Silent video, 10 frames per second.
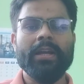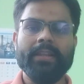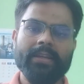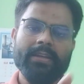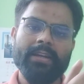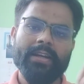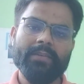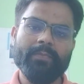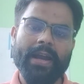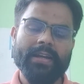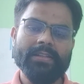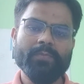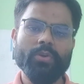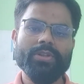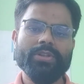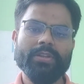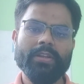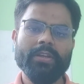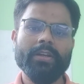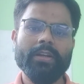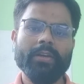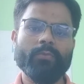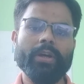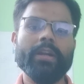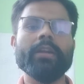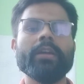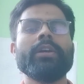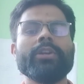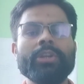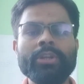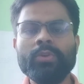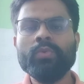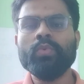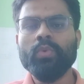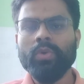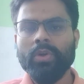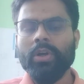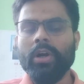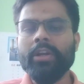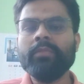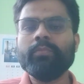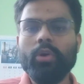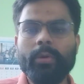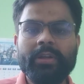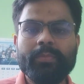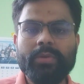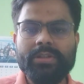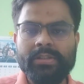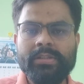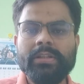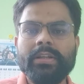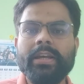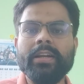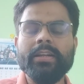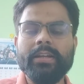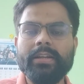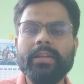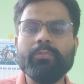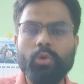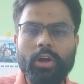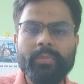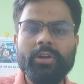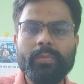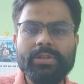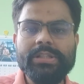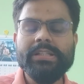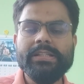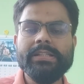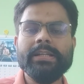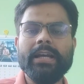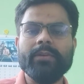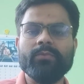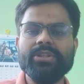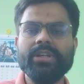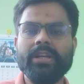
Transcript: and they create back-end position there where new unemployment person can get employment opportunity, and which